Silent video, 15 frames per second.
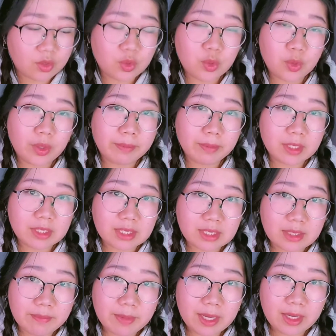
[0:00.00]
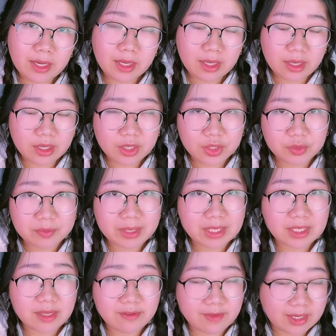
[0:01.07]
You enjoy participating in
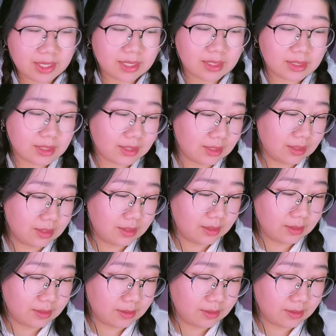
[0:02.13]
group activities.